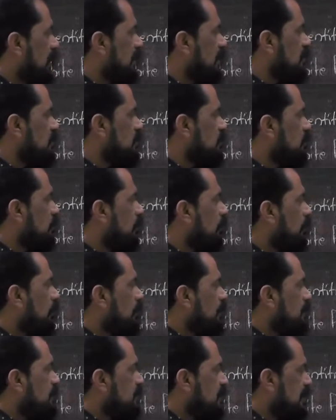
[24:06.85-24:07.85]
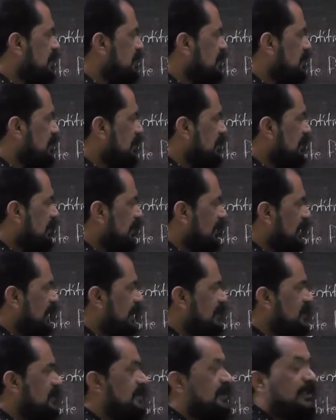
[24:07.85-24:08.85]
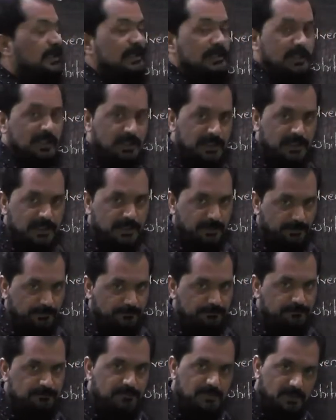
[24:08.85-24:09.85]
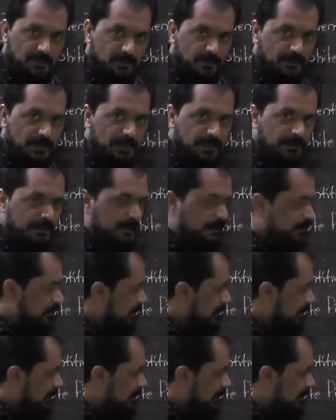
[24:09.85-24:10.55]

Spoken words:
is no such a elastic layer. Okay,